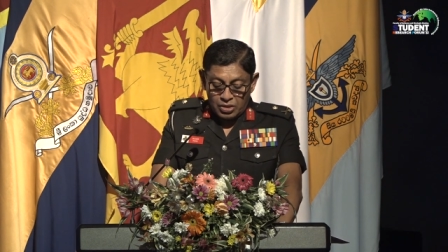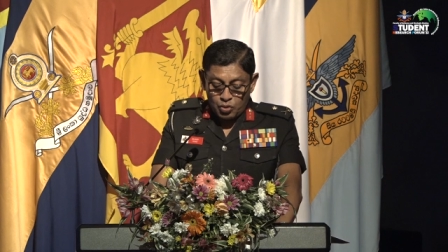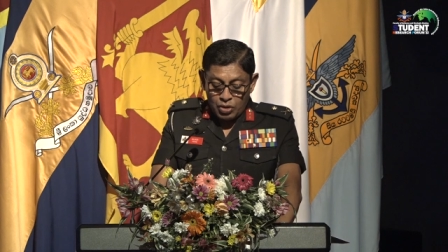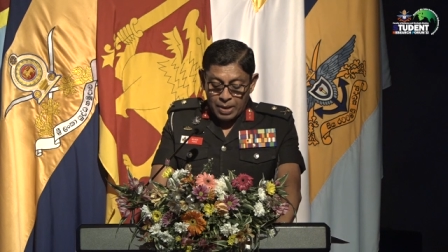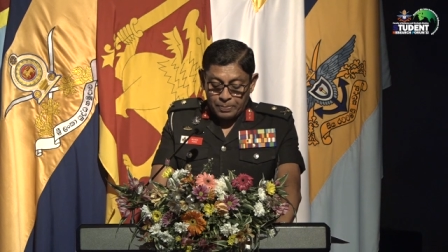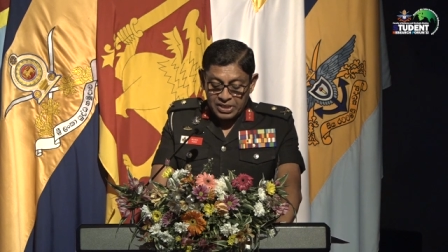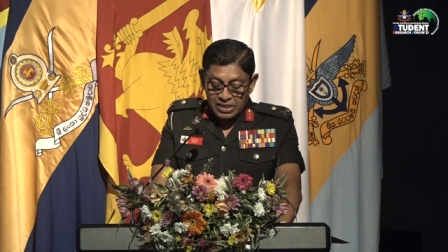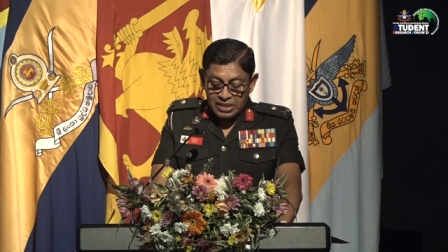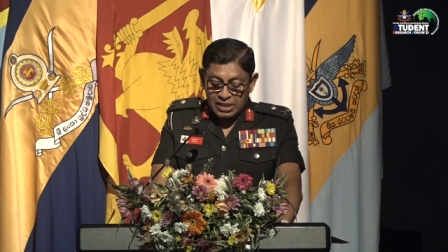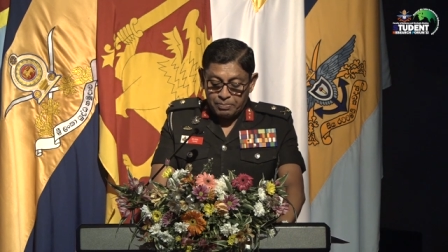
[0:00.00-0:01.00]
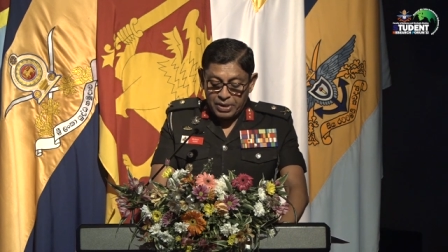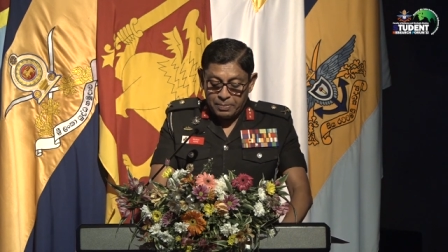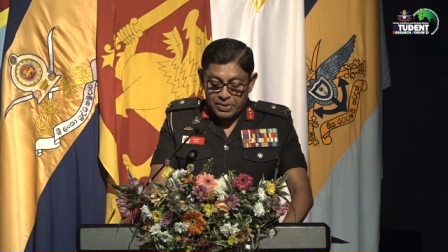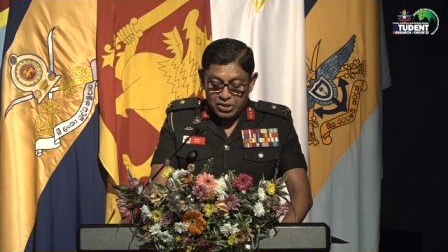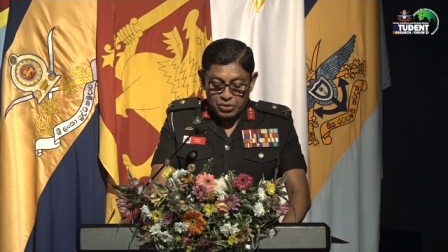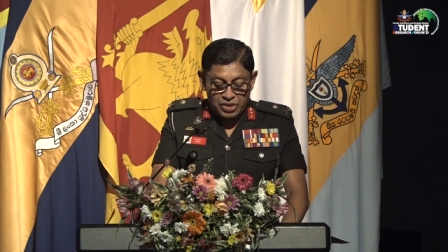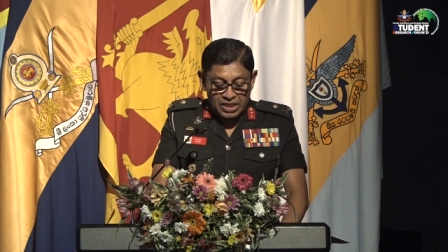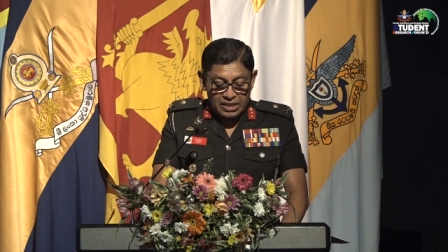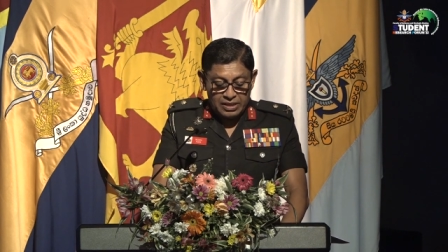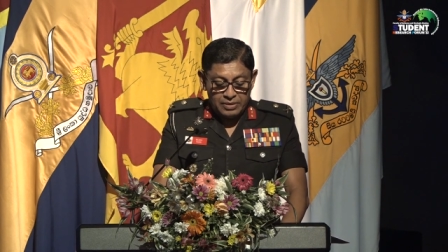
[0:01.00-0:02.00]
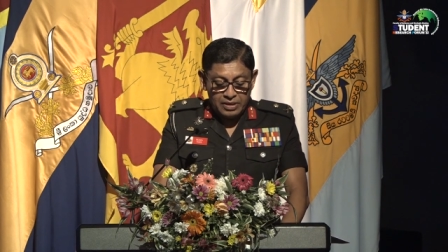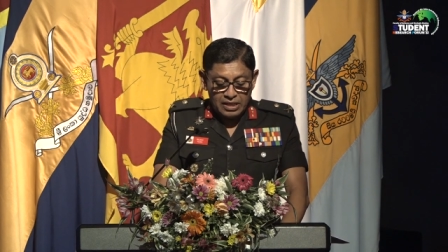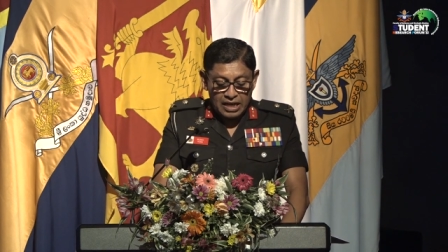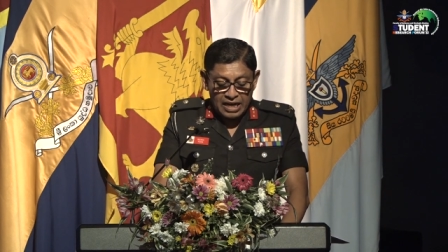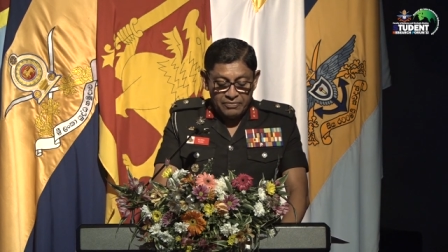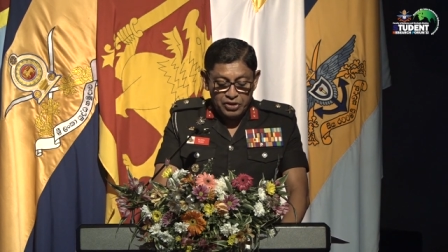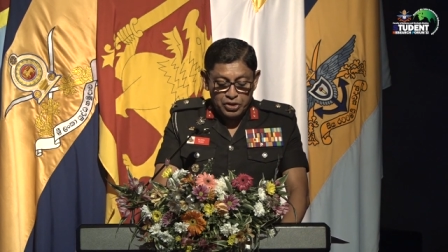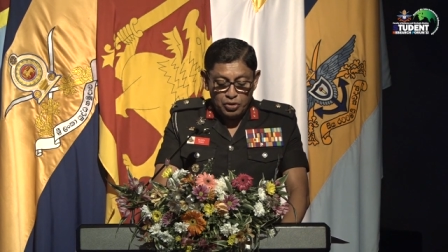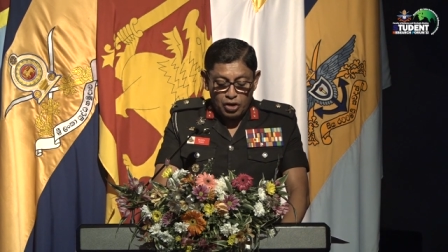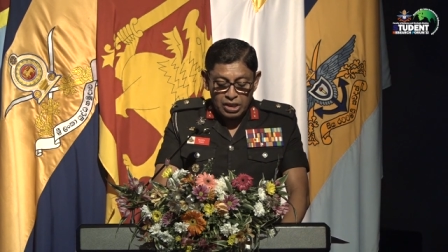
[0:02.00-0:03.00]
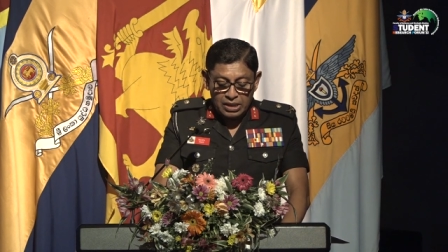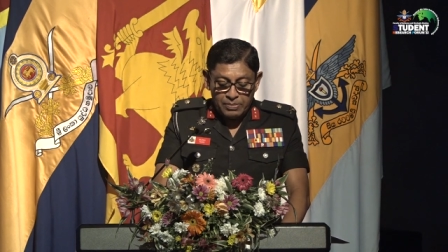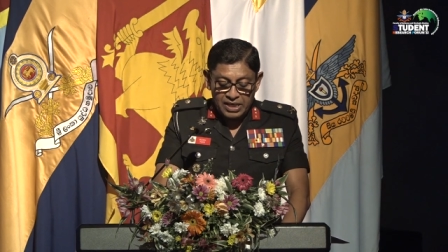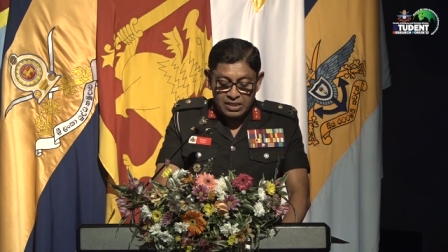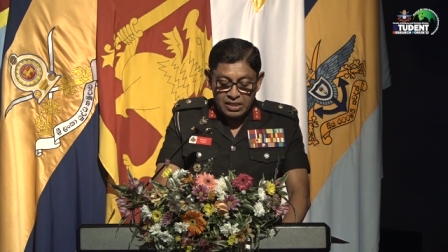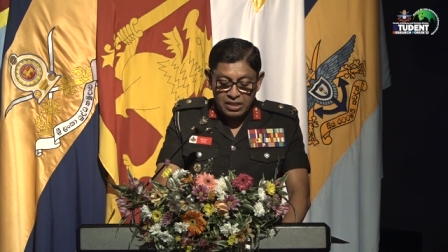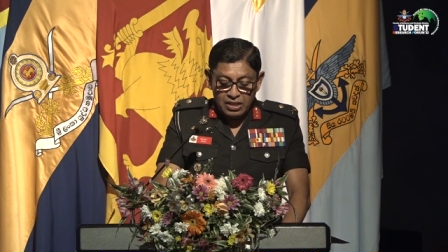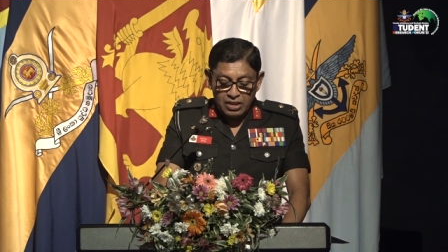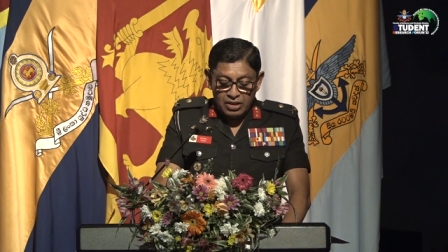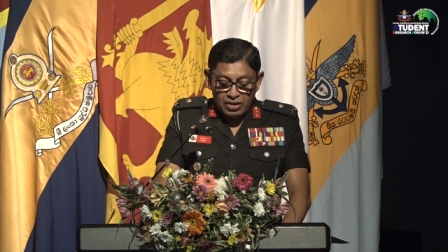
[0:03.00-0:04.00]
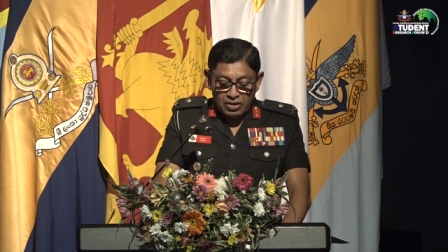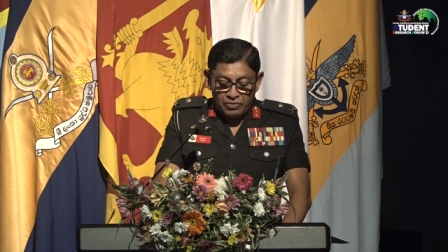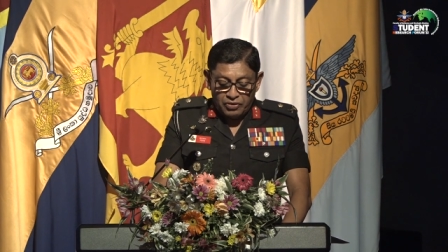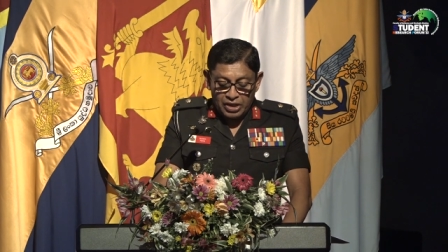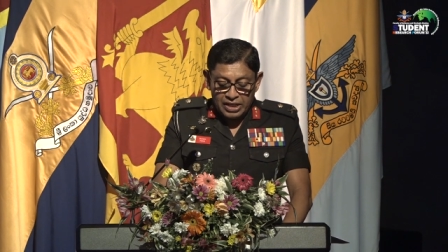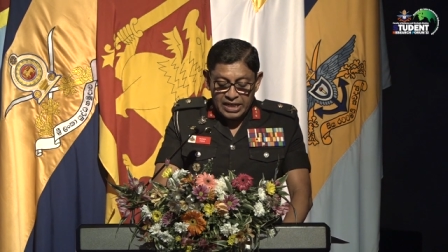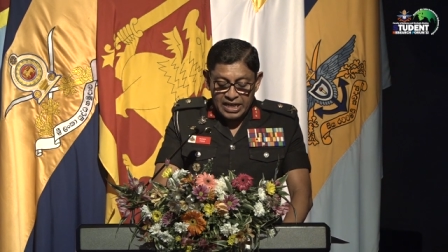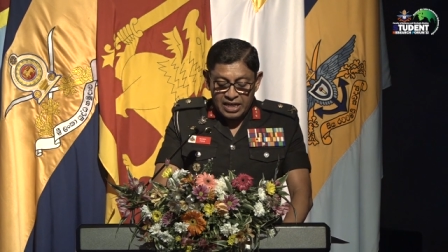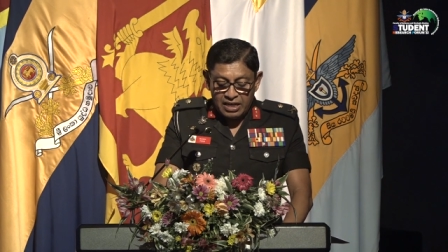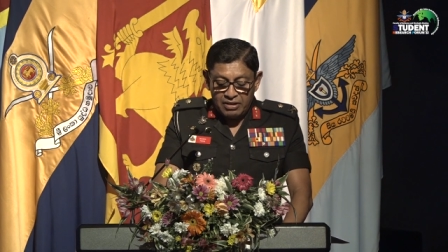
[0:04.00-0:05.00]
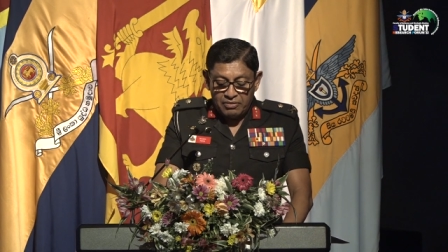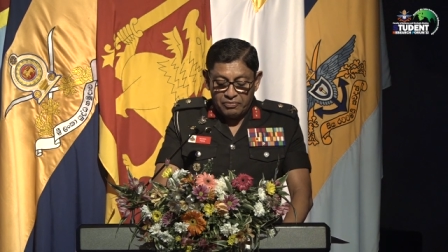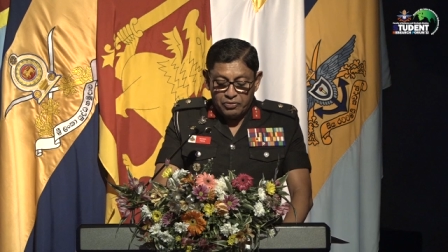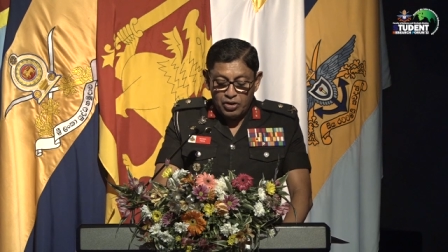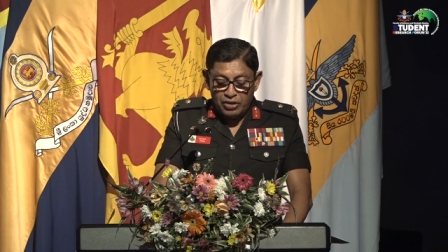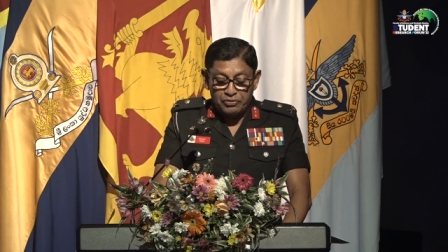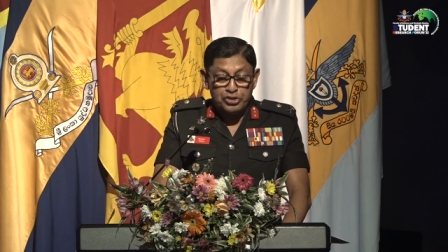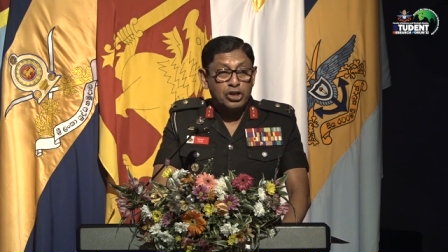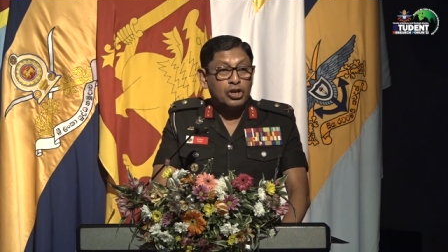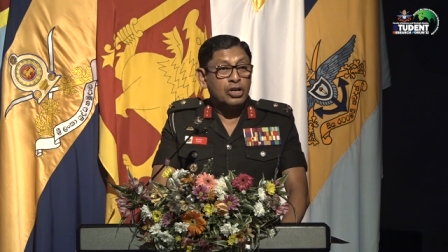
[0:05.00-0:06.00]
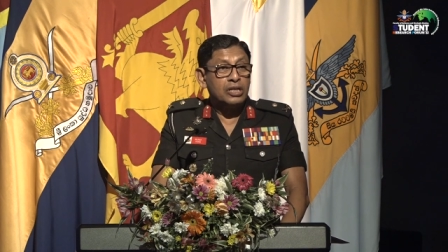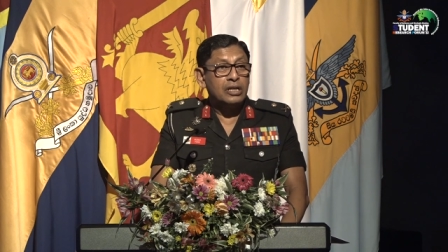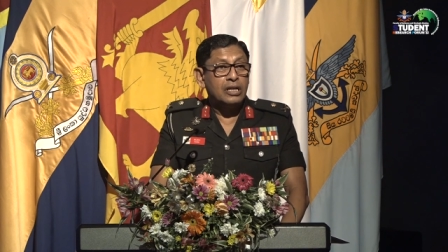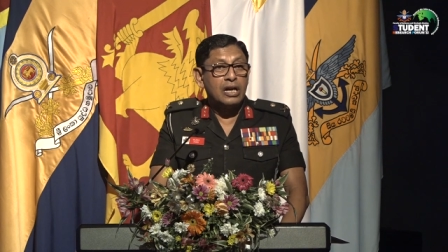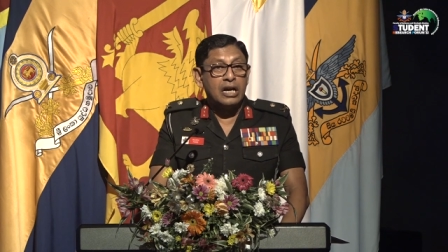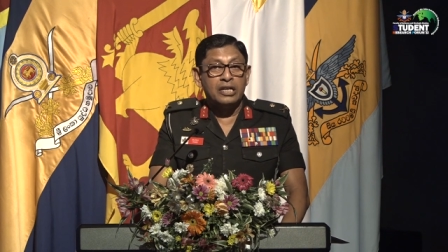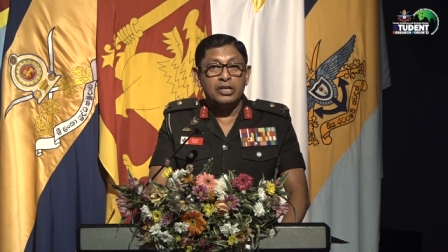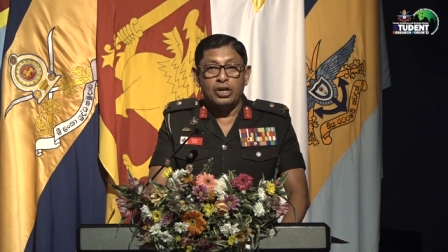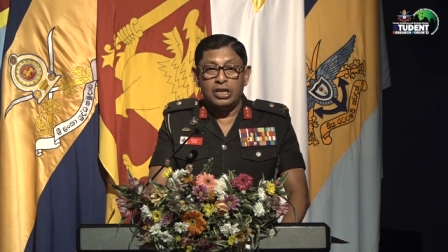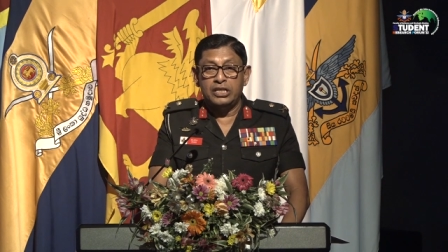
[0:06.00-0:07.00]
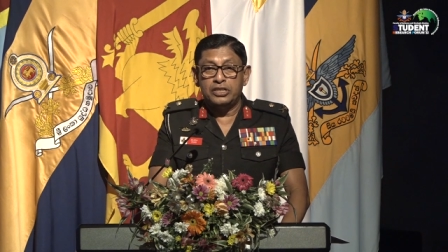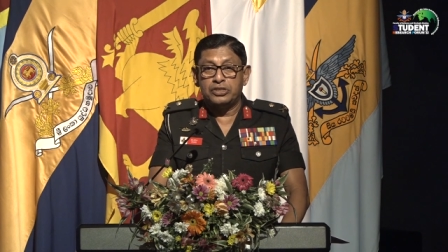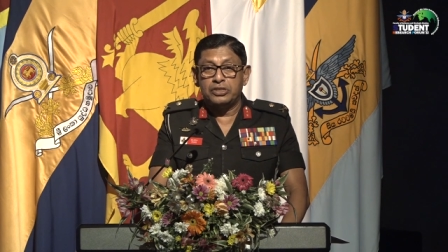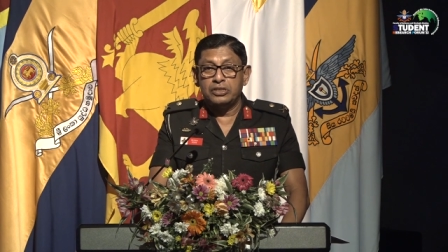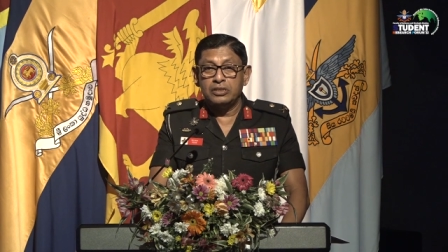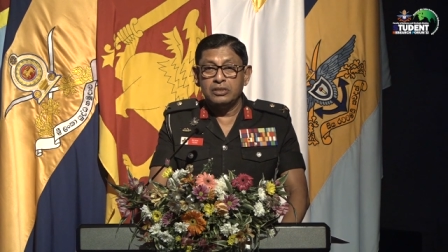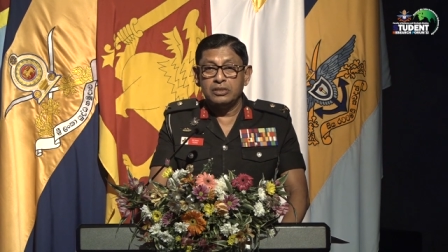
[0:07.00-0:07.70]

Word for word: who are presenting papers today and wish you all the best for a day full of joy and knowledge.